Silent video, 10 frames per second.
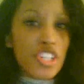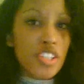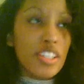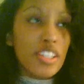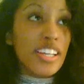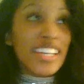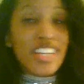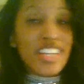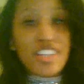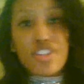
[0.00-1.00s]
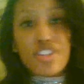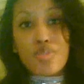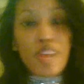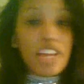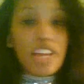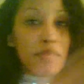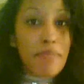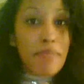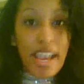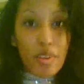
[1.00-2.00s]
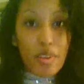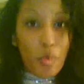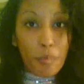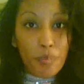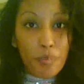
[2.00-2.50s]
chill. He'd drive me back home,